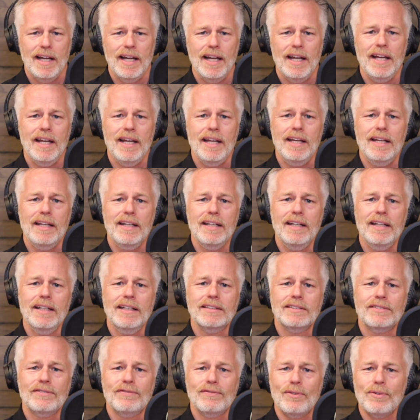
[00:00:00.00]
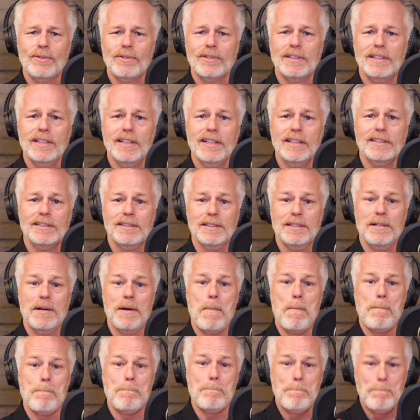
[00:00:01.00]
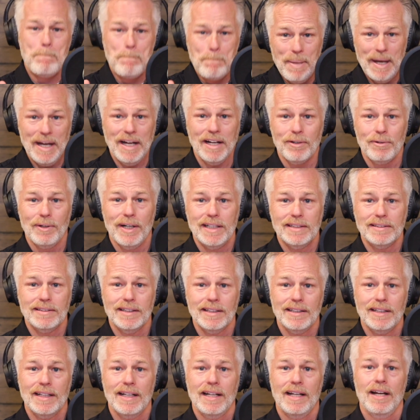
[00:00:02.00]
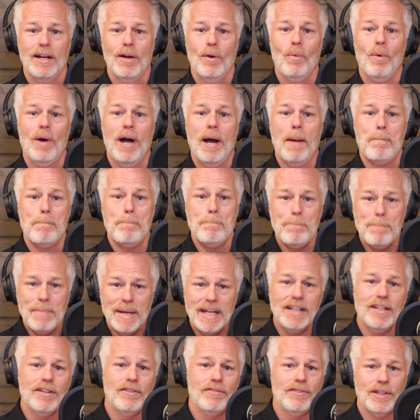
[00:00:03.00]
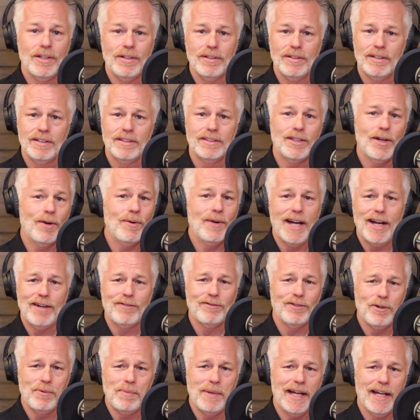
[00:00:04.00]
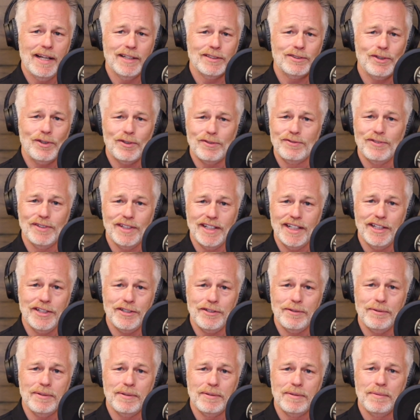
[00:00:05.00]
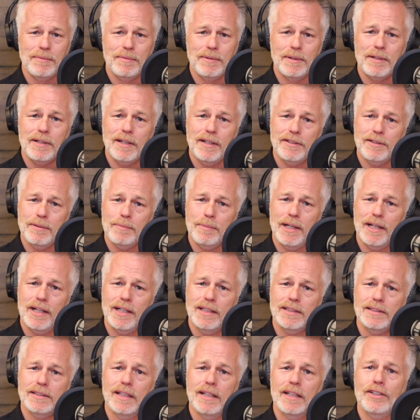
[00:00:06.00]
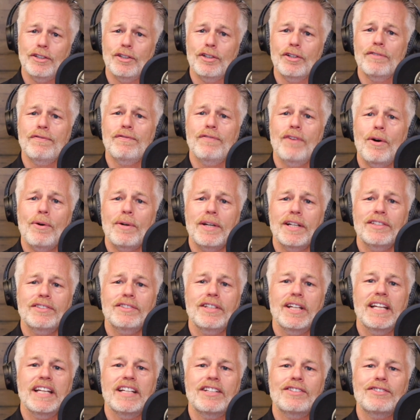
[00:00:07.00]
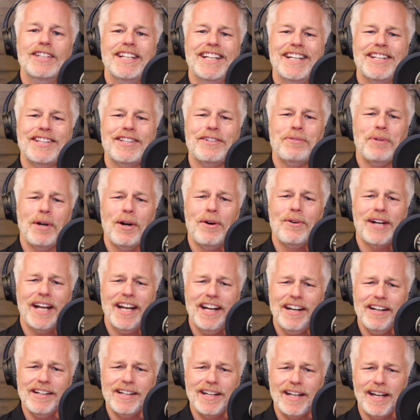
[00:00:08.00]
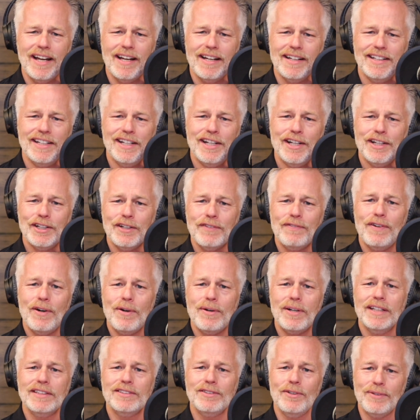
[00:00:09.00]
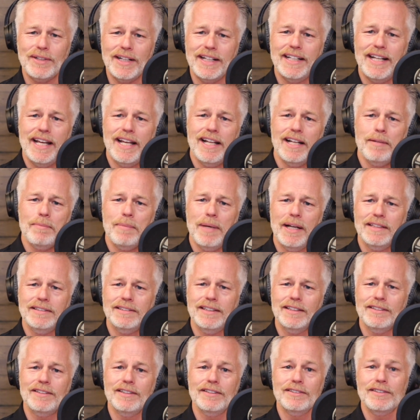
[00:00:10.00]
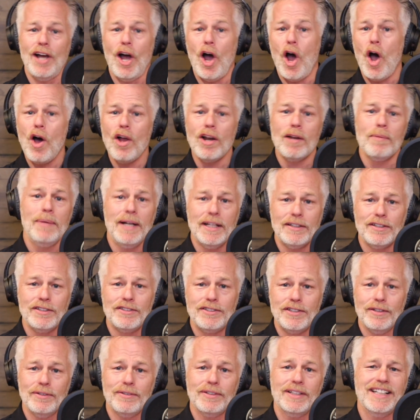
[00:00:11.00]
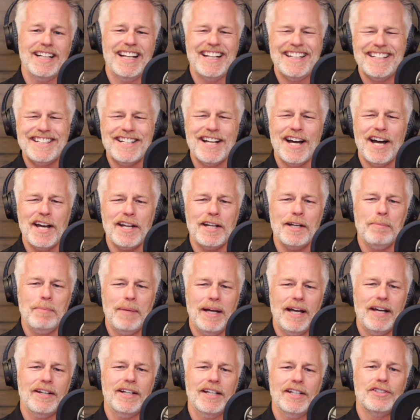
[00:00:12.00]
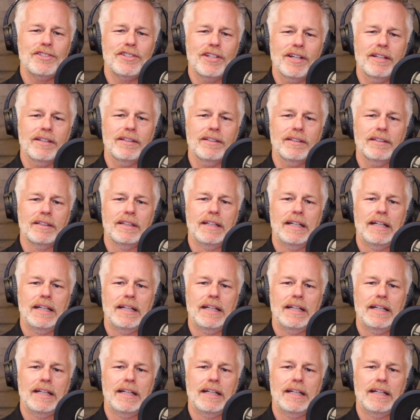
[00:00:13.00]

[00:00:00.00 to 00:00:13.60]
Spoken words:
It is for this big reason why many of you don't have romance or fun in your marriage. Your focus is in the wrong area. Your focus on a daily basis is all about the children and not about each other.